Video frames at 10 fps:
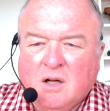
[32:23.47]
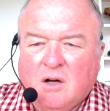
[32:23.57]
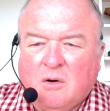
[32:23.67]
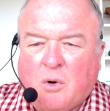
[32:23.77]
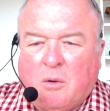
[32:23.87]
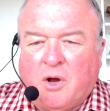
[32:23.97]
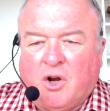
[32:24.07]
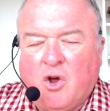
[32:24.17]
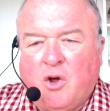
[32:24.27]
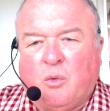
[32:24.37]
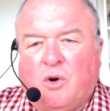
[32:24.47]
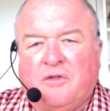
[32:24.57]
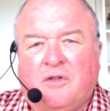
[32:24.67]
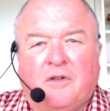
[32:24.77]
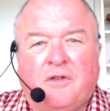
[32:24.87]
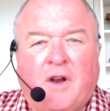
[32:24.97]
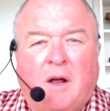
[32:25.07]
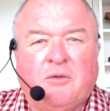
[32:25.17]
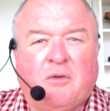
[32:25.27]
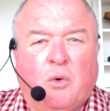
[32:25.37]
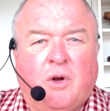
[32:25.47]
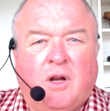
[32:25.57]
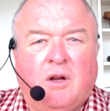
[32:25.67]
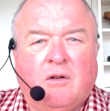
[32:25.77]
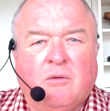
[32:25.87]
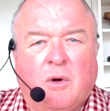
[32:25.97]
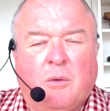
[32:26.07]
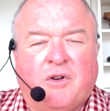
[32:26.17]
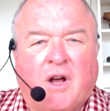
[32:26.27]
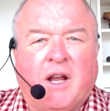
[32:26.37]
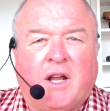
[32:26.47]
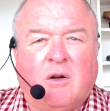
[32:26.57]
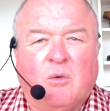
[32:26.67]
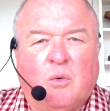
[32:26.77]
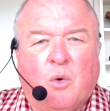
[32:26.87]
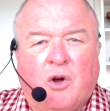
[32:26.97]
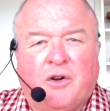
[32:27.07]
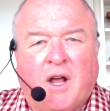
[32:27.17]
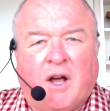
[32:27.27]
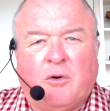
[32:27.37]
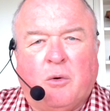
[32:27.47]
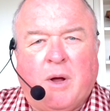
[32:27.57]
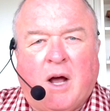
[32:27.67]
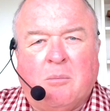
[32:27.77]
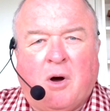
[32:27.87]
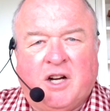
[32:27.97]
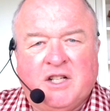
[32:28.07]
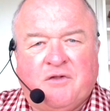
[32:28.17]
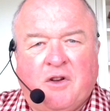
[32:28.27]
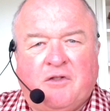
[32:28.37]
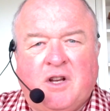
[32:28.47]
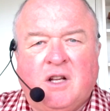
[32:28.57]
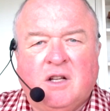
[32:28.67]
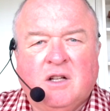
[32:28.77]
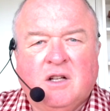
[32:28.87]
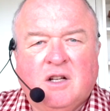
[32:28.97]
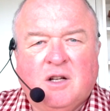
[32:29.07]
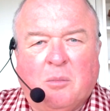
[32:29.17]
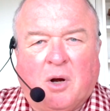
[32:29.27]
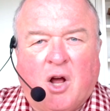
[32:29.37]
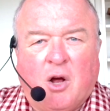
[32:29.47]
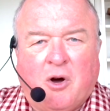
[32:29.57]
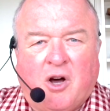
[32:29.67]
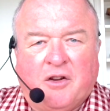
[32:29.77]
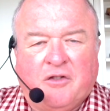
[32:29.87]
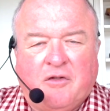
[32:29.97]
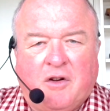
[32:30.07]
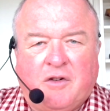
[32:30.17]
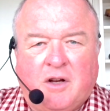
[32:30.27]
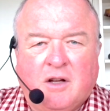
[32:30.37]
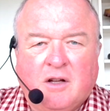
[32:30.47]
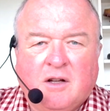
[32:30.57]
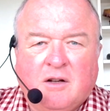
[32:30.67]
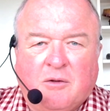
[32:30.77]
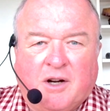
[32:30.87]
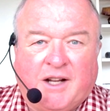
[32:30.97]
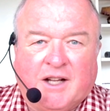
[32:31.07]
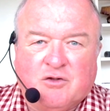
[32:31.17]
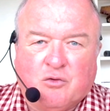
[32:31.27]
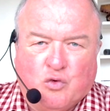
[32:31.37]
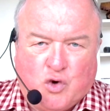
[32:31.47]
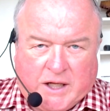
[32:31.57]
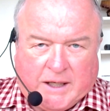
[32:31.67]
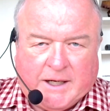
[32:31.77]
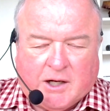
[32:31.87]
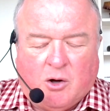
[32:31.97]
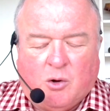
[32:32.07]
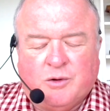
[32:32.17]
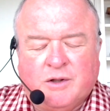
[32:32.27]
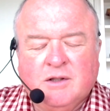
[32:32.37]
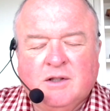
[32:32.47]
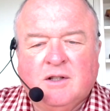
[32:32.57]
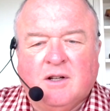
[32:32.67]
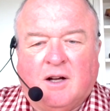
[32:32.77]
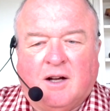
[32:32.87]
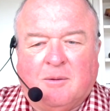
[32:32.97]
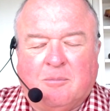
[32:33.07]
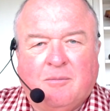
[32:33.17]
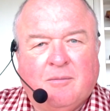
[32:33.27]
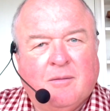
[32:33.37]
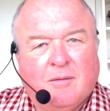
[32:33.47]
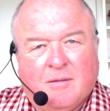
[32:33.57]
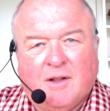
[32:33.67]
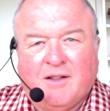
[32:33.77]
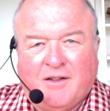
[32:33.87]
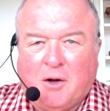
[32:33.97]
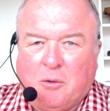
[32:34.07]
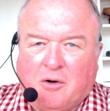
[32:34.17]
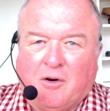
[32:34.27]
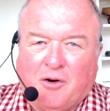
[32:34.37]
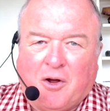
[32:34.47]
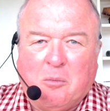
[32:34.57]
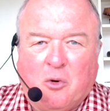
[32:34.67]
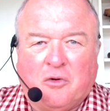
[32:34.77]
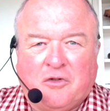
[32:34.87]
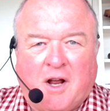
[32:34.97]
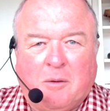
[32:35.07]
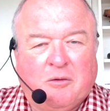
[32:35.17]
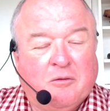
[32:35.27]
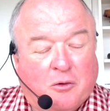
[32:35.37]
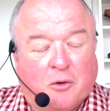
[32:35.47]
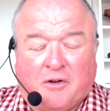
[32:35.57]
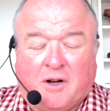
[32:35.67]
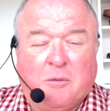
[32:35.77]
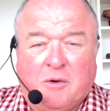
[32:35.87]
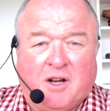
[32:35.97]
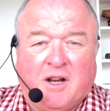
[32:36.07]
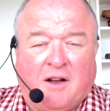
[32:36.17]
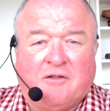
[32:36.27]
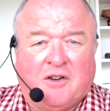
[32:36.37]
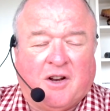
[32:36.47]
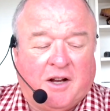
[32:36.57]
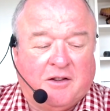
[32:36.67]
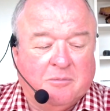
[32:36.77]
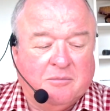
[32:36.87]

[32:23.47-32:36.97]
What we learnt was that the steps we were taking would work down to about minus 50. Below minus 50, when it gets really cold, there were a lot more steps. Fortunately, we didn't have to take them.